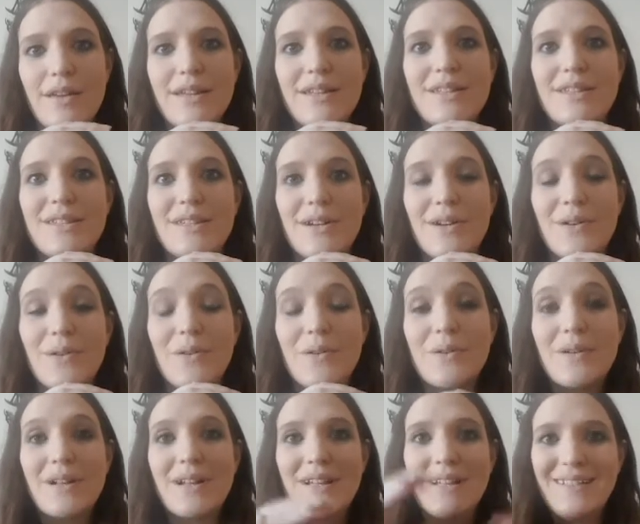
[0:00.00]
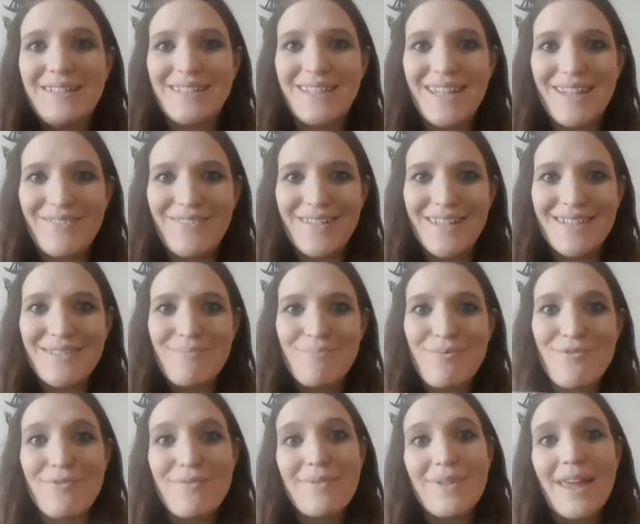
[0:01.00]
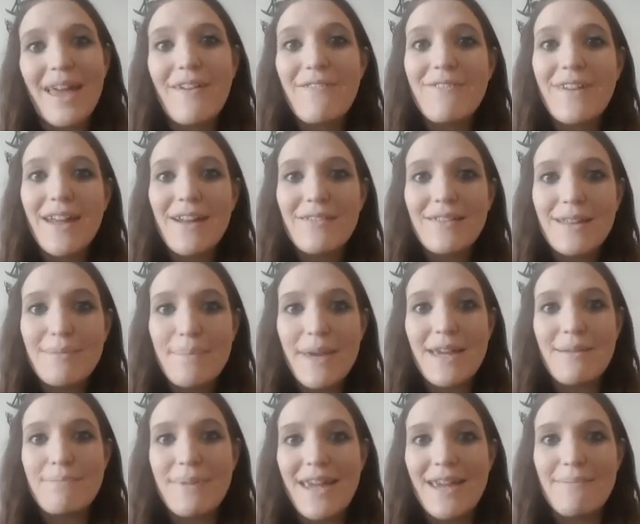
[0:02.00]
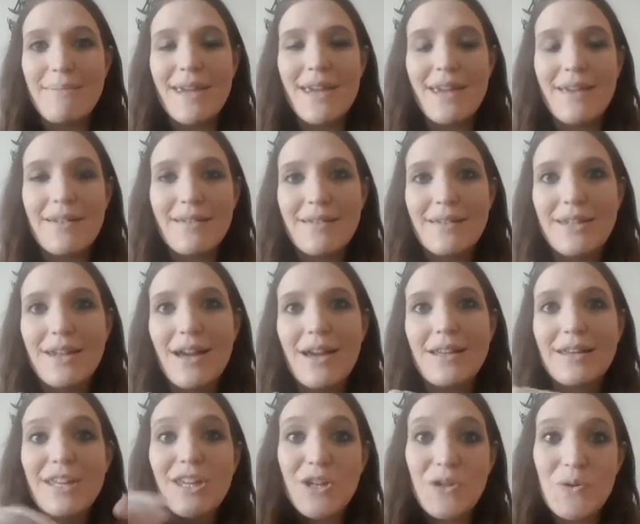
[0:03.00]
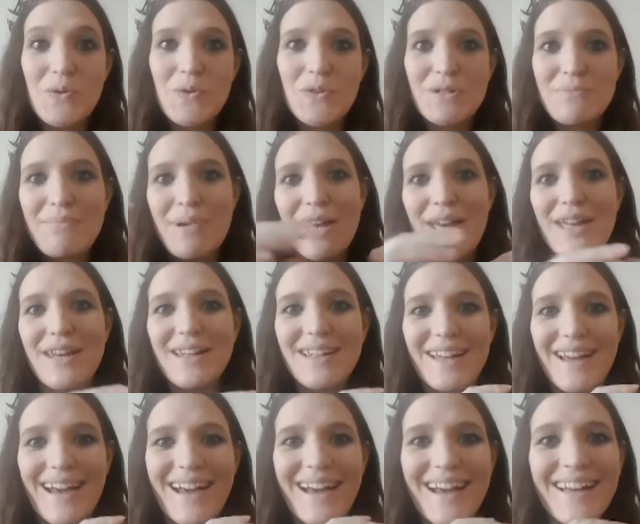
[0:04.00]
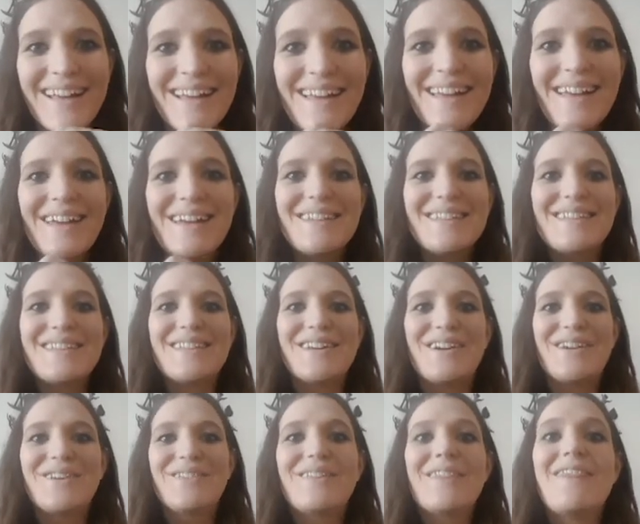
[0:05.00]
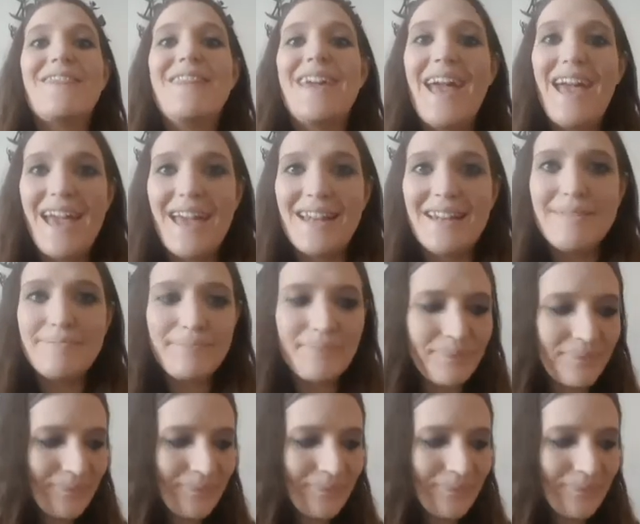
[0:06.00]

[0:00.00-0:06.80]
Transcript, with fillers: So he was a fairly big baby. Not huge, but yeah. So then,